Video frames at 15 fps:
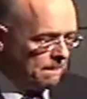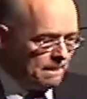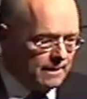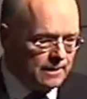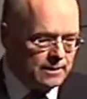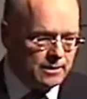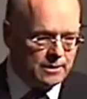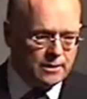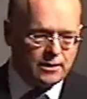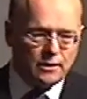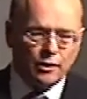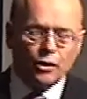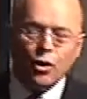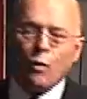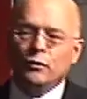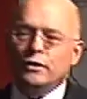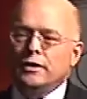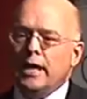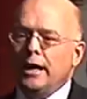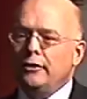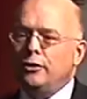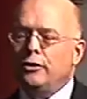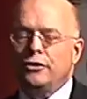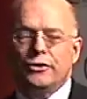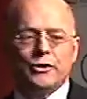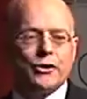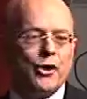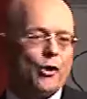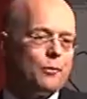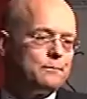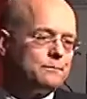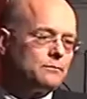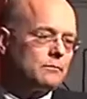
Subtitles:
A little over 10 years ago,